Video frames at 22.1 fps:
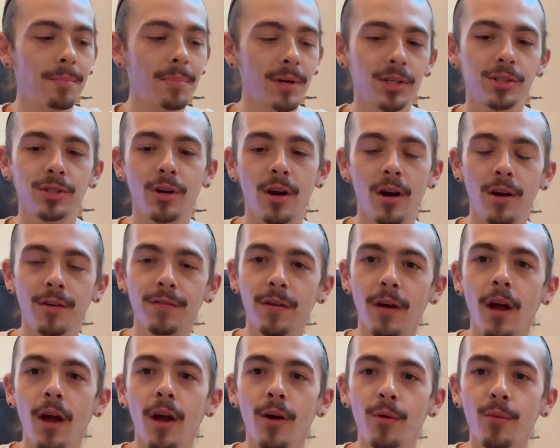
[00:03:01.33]

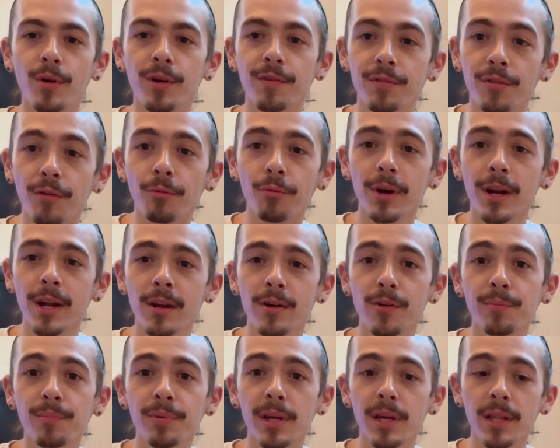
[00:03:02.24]
Bischoff. We have the ring
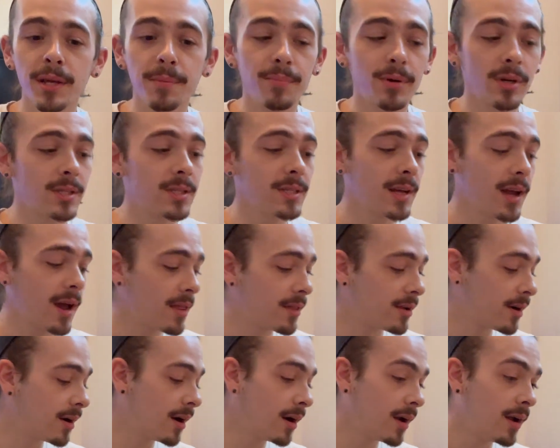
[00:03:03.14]
completely put
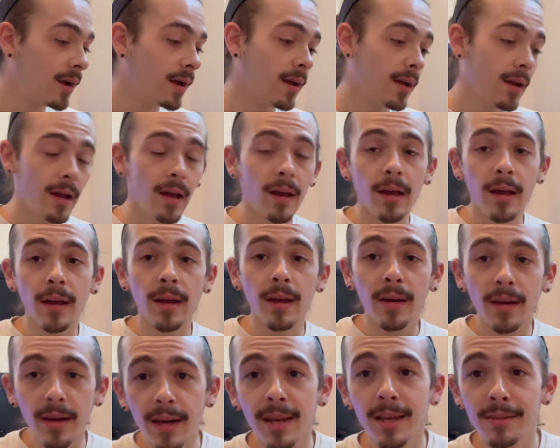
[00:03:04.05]
together.
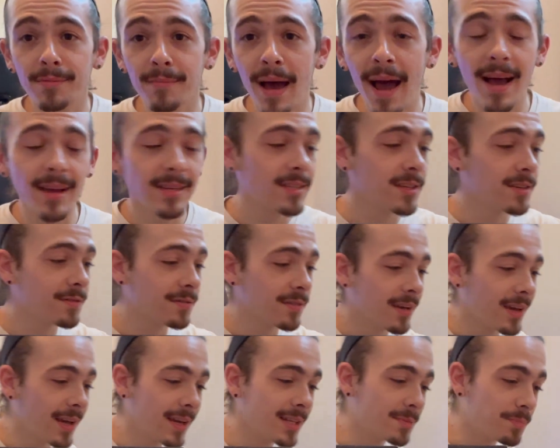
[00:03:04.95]
It is massive,
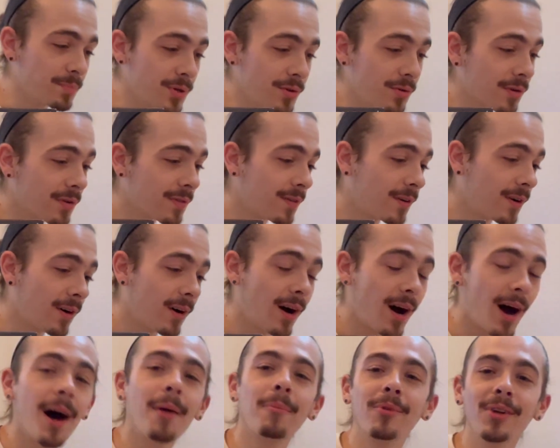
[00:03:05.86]
it's
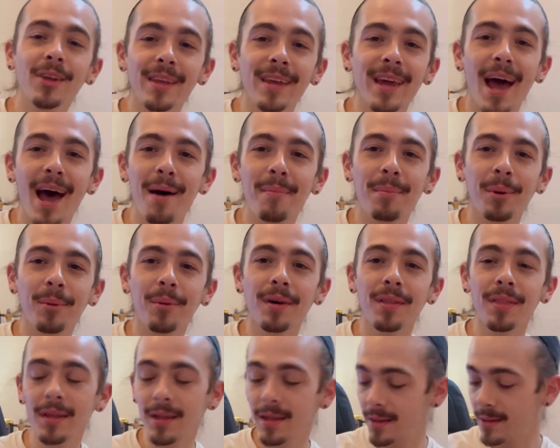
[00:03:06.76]
beautiful. I'm really happy
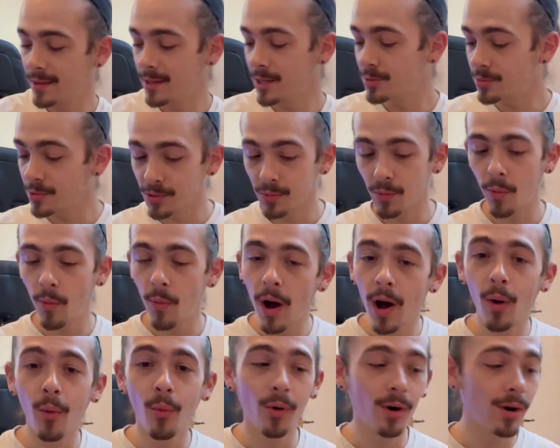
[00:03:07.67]
with it. This was
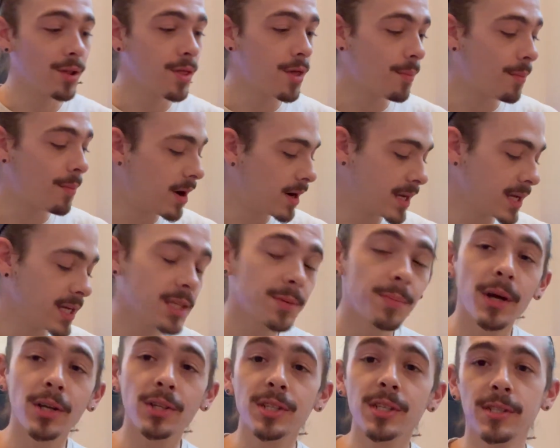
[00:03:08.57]
well worth the money,
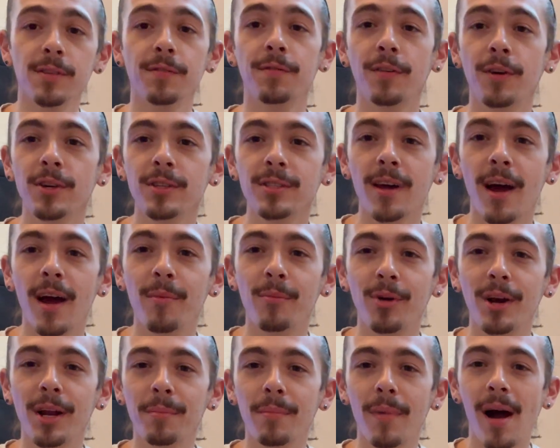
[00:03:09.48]
especially as a first-time
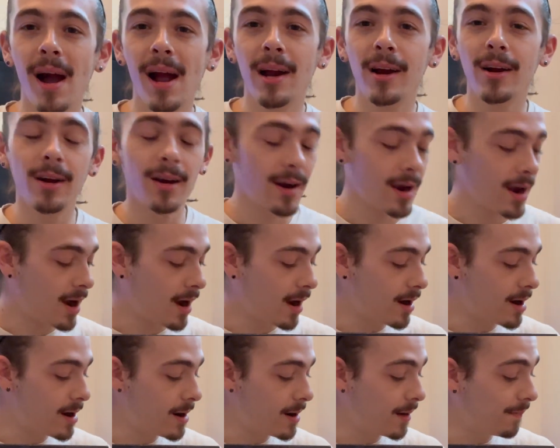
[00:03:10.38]
ring buyer.
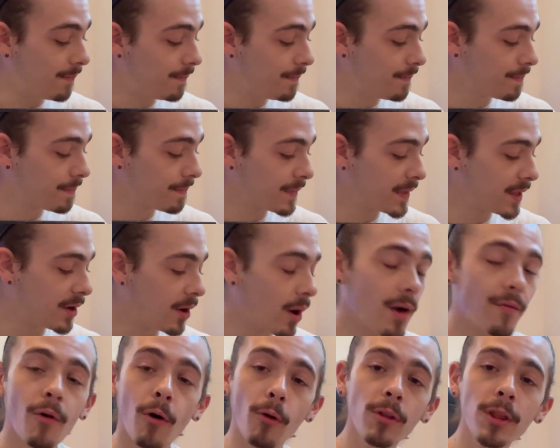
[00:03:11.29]

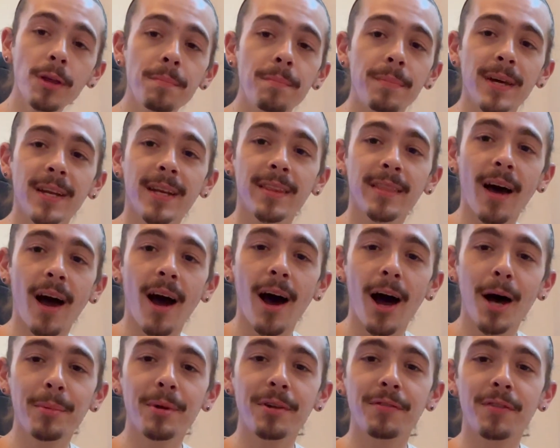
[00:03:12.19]
I've only been in the
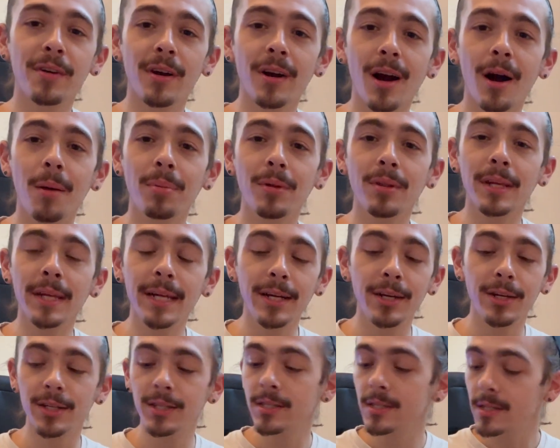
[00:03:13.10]
hobby for a couple of
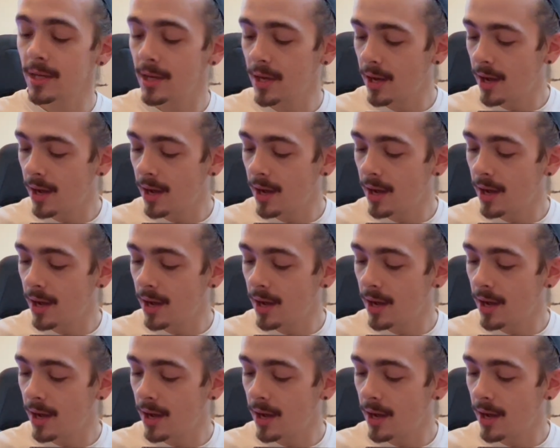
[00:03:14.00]
years,